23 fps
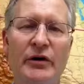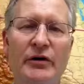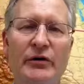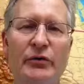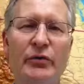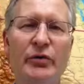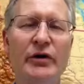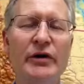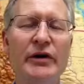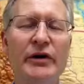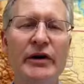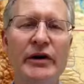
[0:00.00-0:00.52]

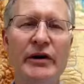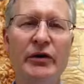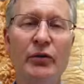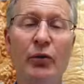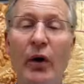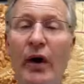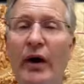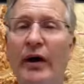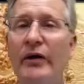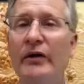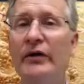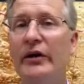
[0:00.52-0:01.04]
working,
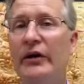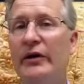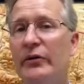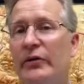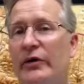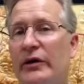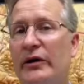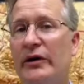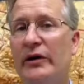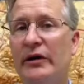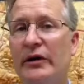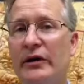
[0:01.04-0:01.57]
why are they
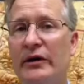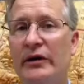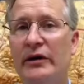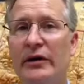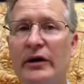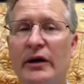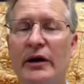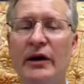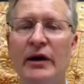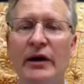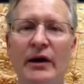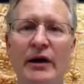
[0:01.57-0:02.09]
working,
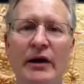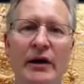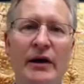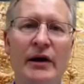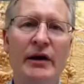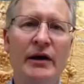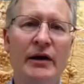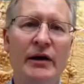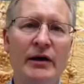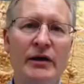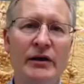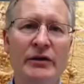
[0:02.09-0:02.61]

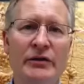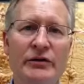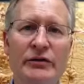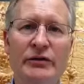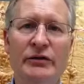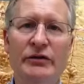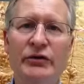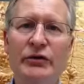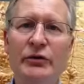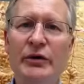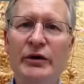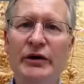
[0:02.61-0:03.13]

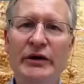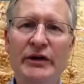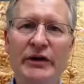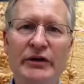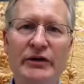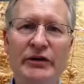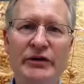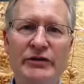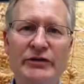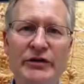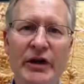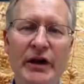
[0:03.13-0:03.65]
do we need
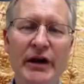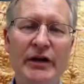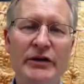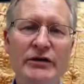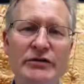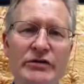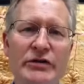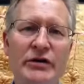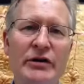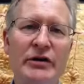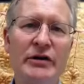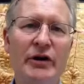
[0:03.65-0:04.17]
to
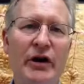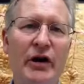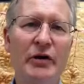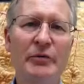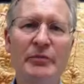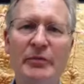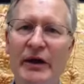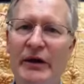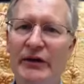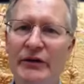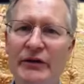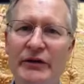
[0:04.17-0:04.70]
change our
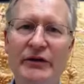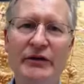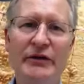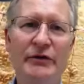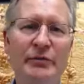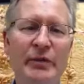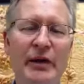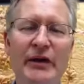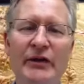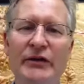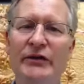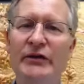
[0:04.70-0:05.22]
methods
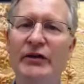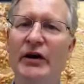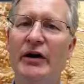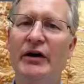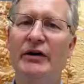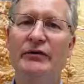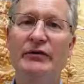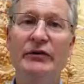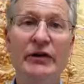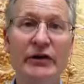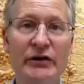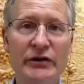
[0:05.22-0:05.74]
based
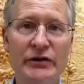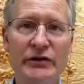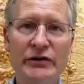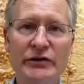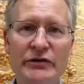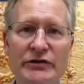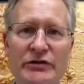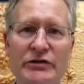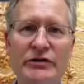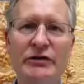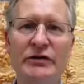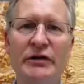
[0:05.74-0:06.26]
on
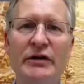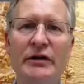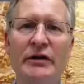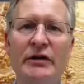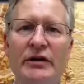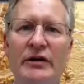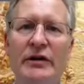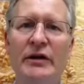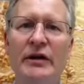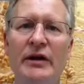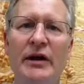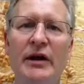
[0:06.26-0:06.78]
research,
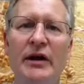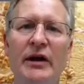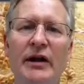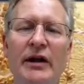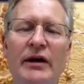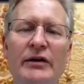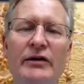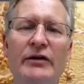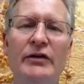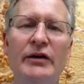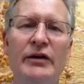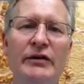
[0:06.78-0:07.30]

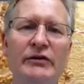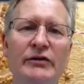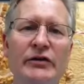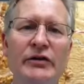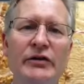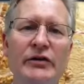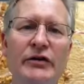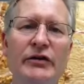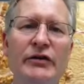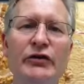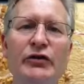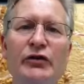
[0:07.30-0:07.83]
instead of just
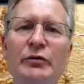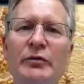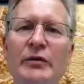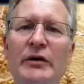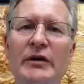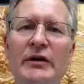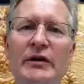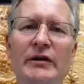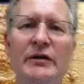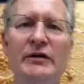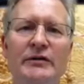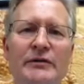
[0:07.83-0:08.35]

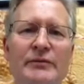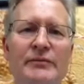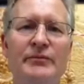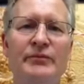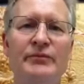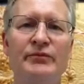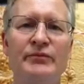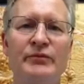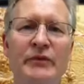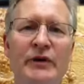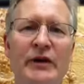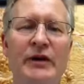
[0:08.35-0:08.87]
assuming
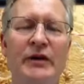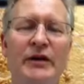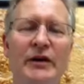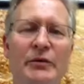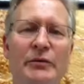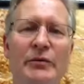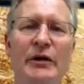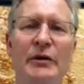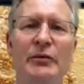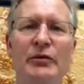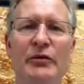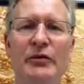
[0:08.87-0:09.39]
that
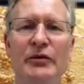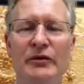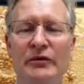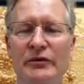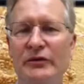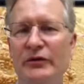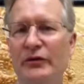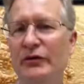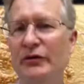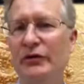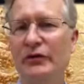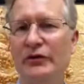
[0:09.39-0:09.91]
people
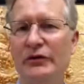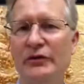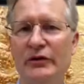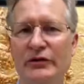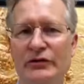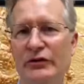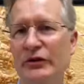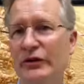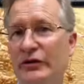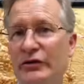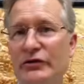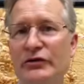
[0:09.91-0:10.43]
learn a
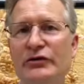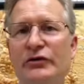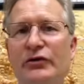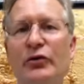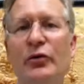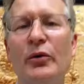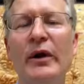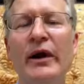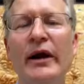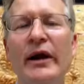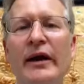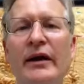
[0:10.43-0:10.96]
traditional
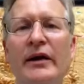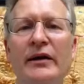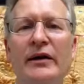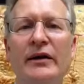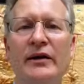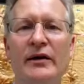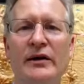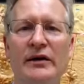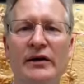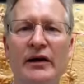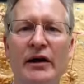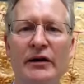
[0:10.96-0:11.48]
way,
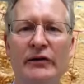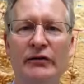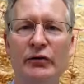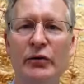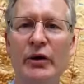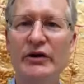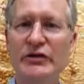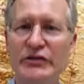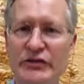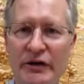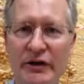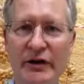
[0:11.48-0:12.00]
kind of
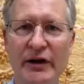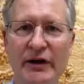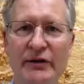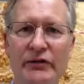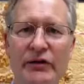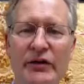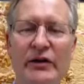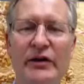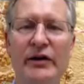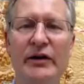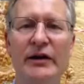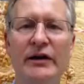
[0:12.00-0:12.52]
questioning
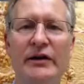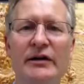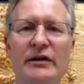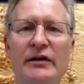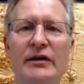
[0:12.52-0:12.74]
everything.